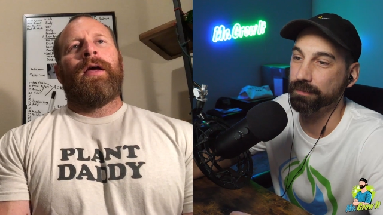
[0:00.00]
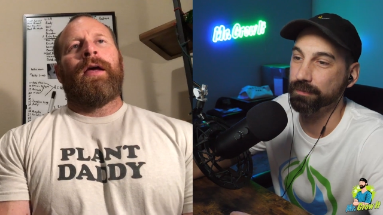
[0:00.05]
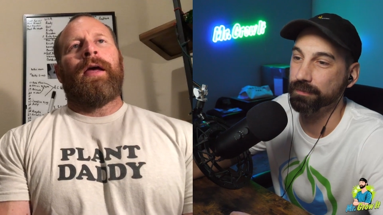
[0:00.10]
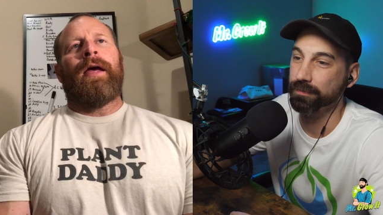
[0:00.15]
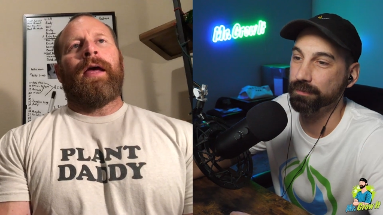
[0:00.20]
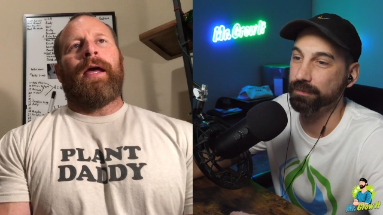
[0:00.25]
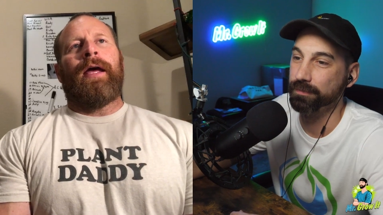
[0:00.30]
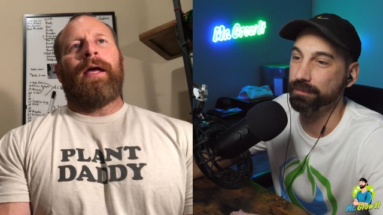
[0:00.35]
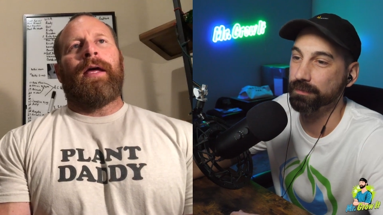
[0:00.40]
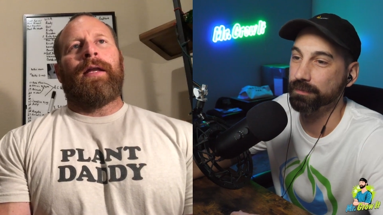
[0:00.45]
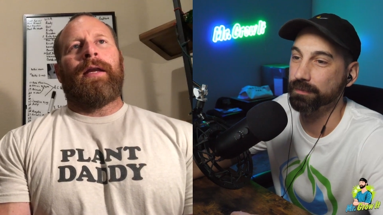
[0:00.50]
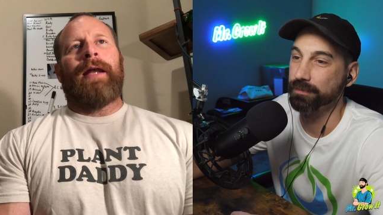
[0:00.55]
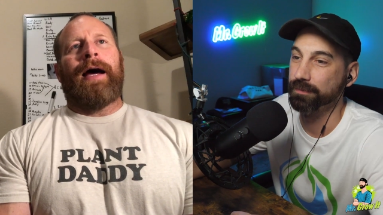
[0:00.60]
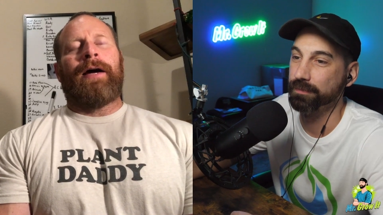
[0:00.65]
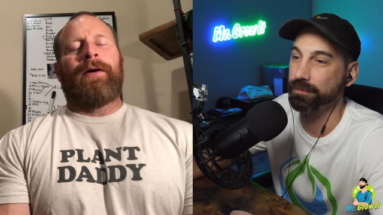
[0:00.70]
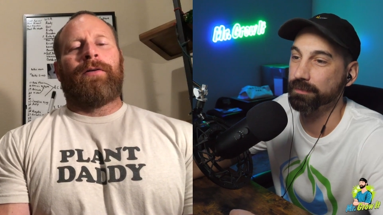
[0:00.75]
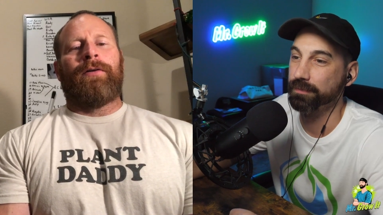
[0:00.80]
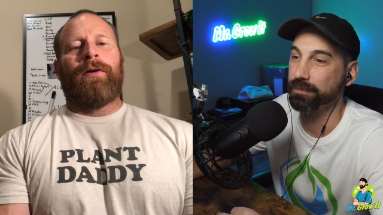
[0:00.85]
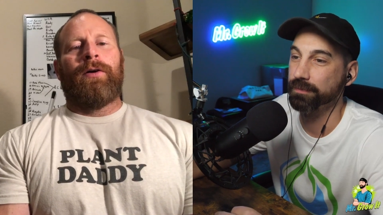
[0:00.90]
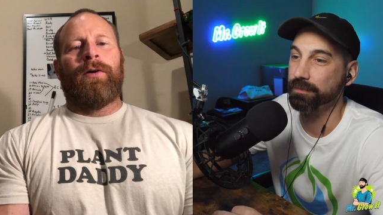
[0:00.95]
Speaker 1: And
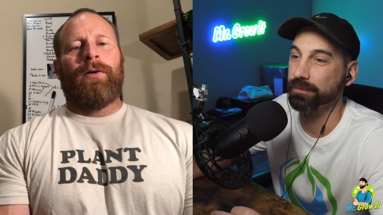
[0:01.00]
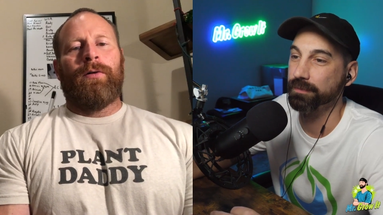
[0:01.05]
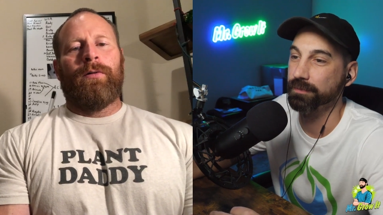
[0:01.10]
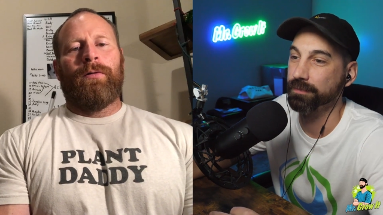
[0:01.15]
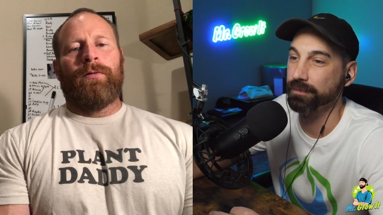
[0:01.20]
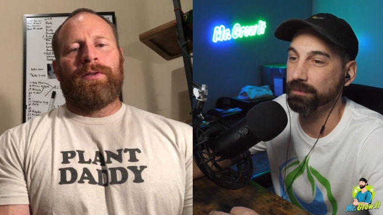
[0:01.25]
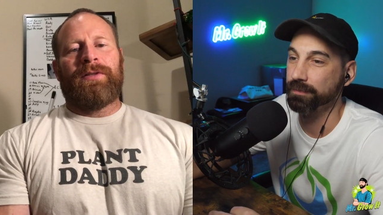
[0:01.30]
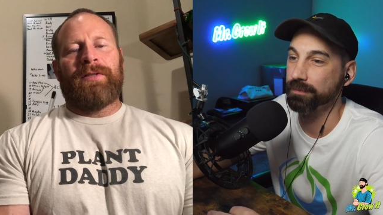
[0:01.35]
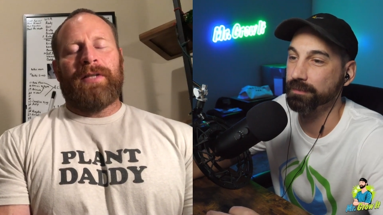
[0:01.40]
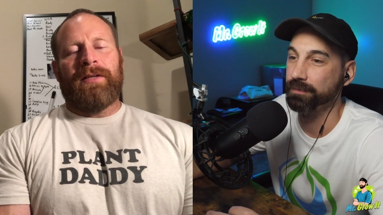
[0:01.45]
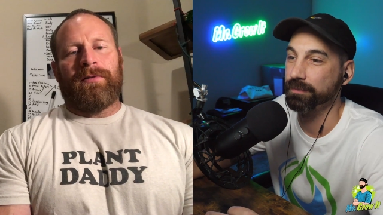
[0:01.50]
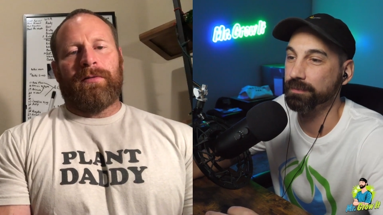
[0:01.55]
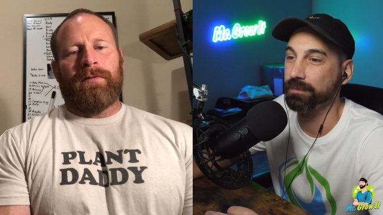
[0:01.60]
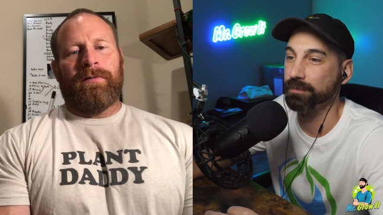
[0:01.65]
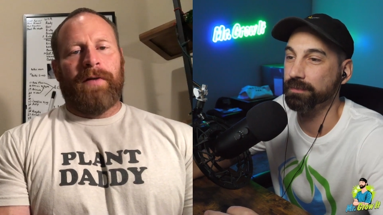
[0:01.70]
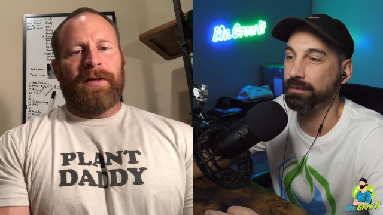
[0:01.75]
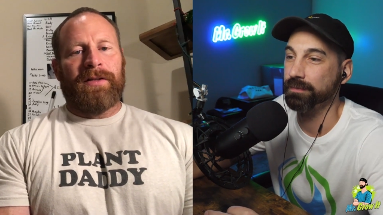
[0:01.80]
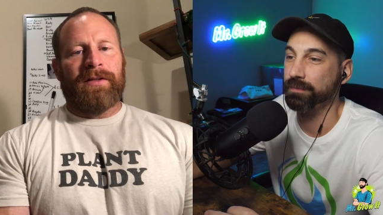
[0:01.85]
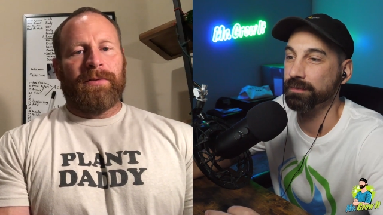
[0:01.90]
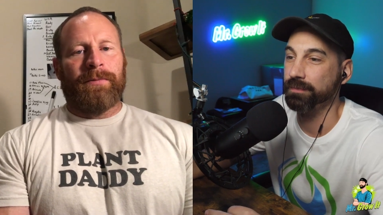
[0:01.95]
I grow seasonal
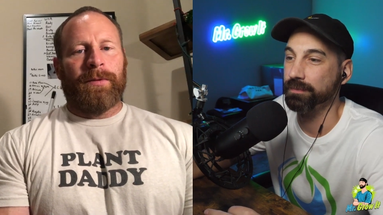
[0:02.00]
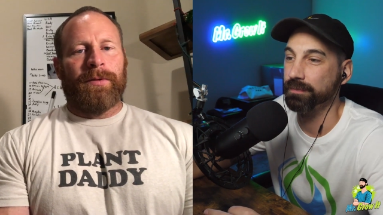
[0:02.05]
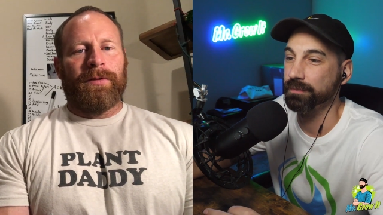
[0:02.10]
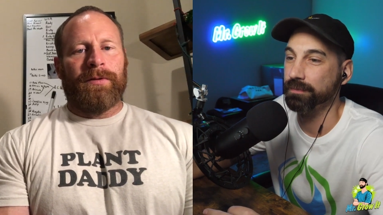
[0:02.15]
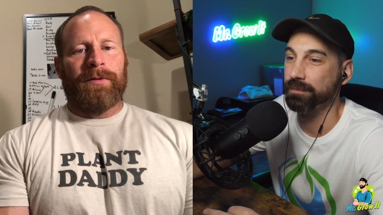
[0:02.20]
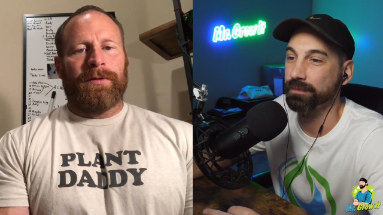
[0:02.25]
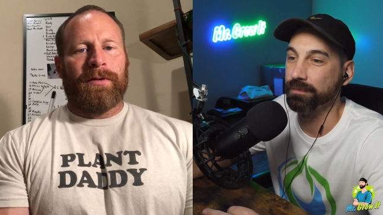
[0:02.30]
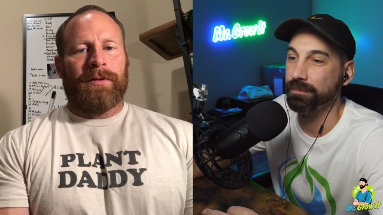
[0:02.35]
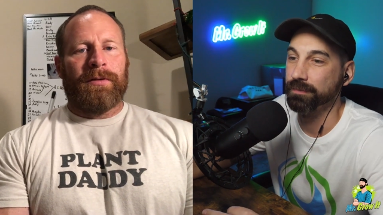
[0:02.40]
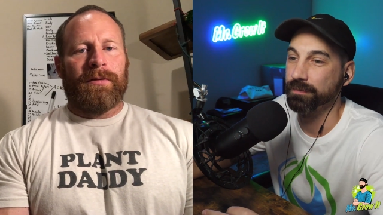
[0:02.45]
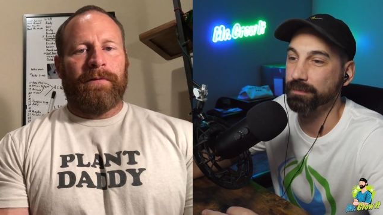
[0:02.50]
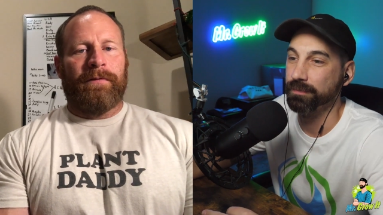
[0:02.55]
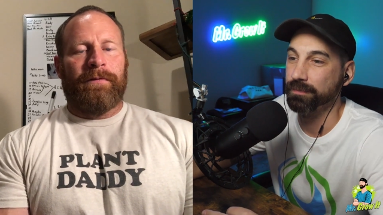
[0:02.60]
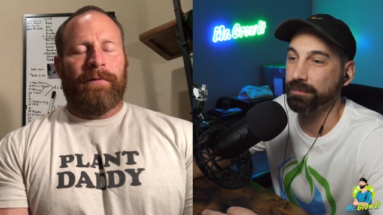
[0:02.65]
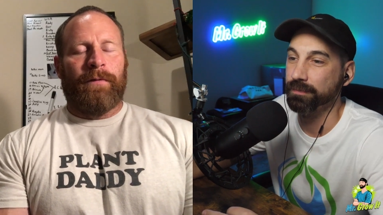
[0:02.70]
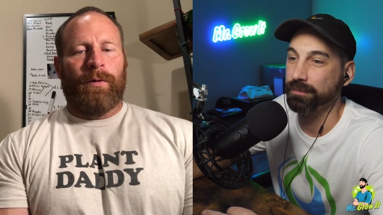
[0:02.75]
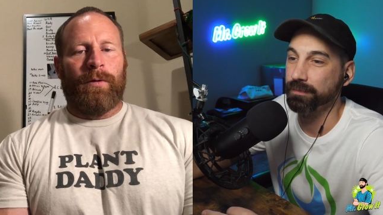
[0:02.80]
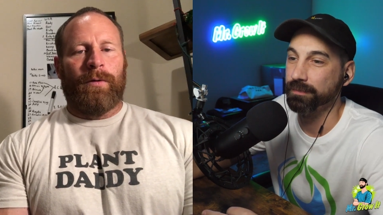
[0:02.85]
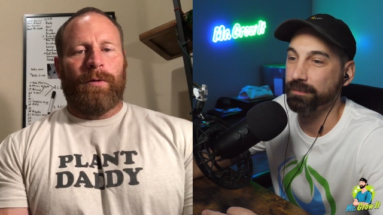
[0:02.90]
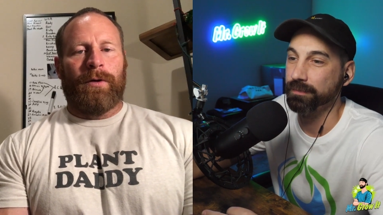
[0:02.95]
vegetables
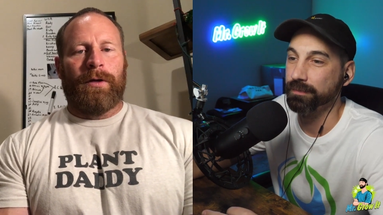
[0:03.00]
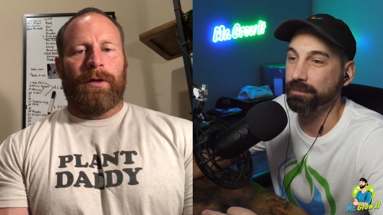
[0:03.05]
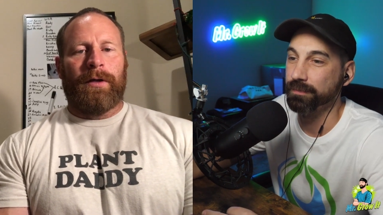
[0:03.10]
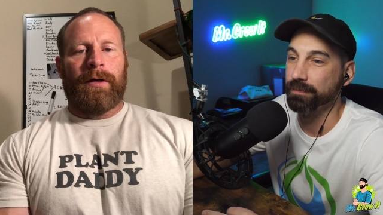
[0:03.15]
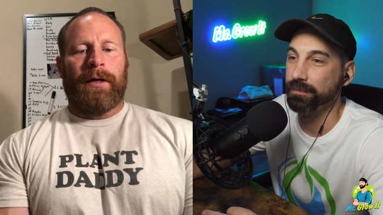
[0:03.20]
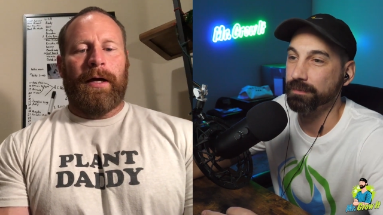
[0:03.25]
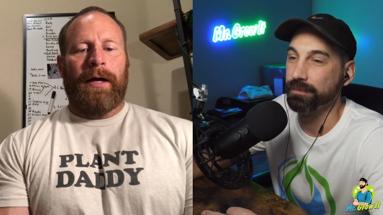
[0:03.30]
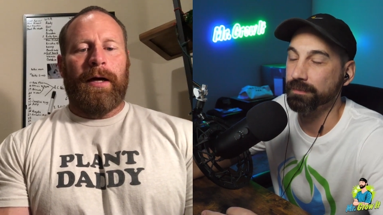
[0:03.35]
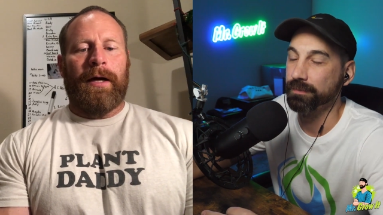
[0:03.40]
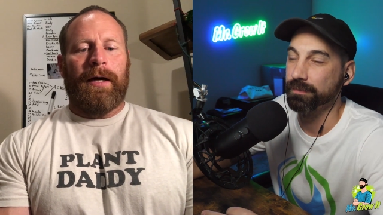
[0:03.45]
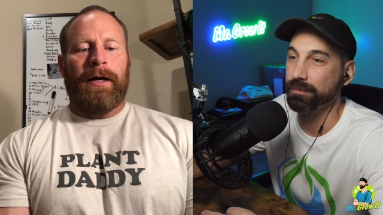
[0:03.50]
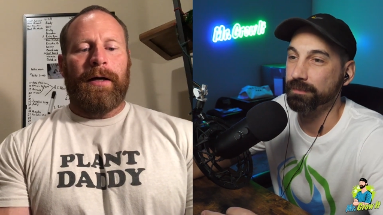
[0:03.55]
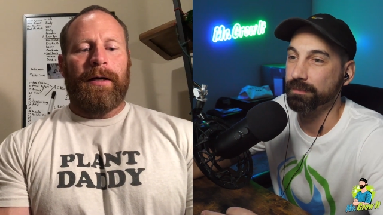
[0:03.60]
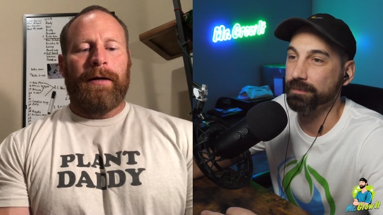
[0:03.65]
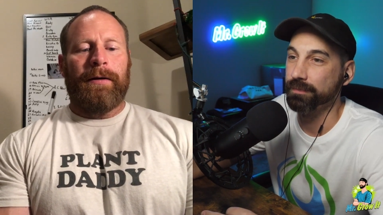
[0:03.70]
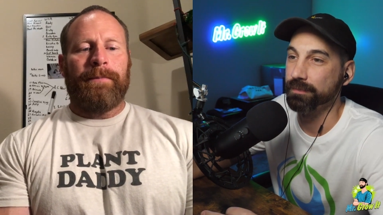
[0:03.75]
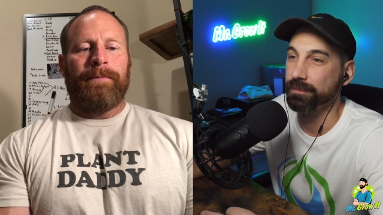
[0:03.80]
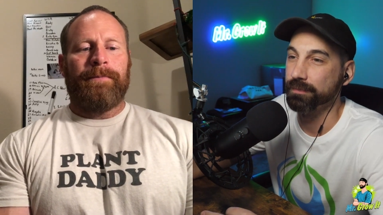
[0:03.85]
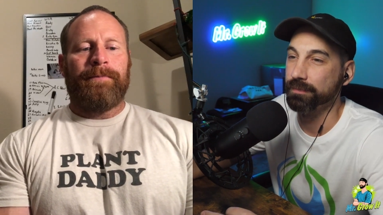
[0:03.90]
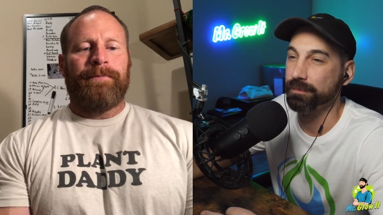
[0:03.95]
for
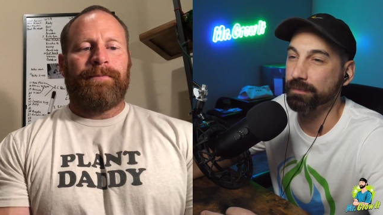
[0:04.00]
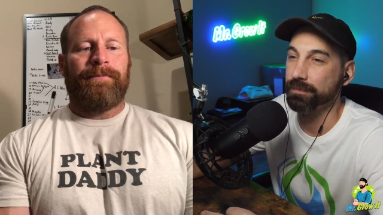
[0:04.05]
uh,